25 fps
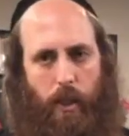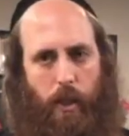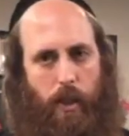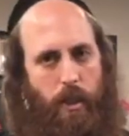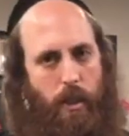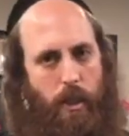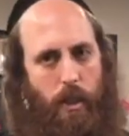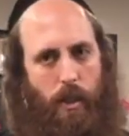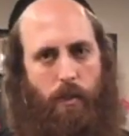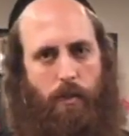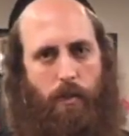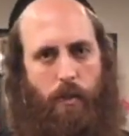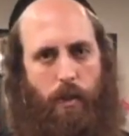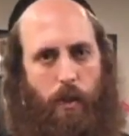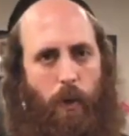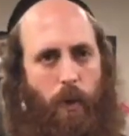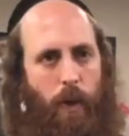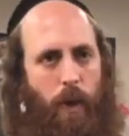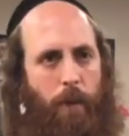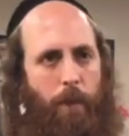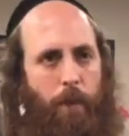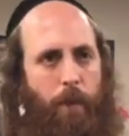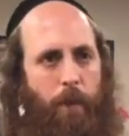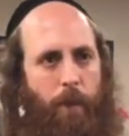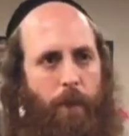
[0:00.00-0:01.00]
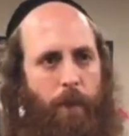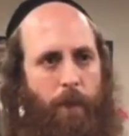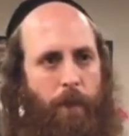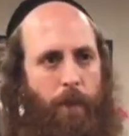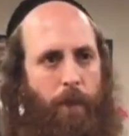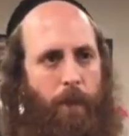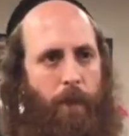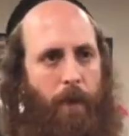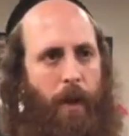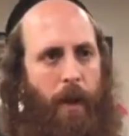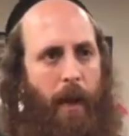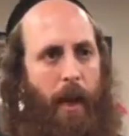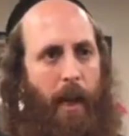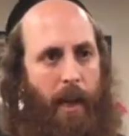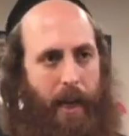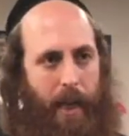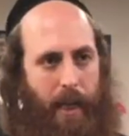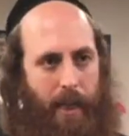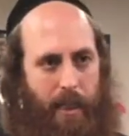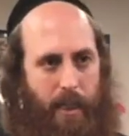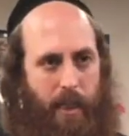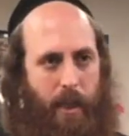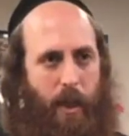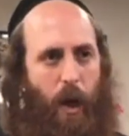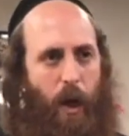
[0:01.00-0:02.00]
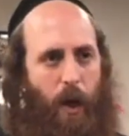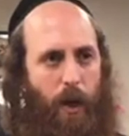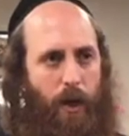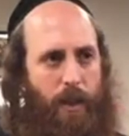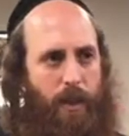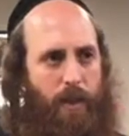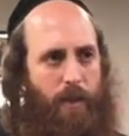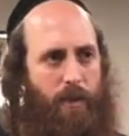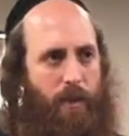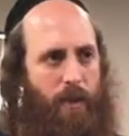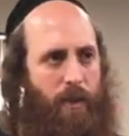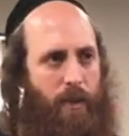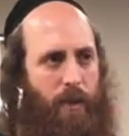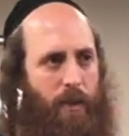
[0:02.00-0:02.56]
ourselves to Him. And I saw it.